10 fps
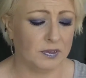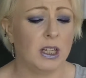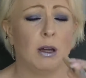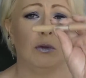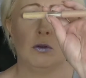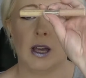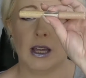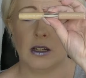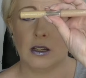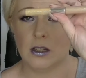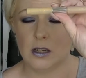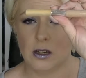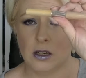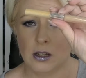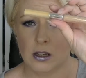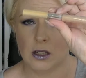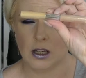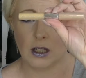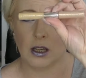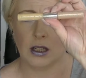double-ended
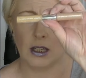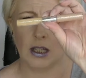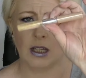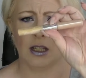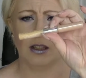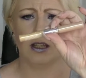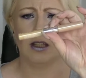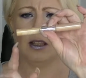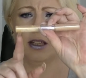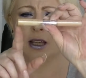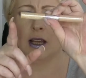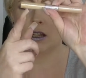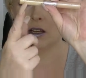concealer thing. This end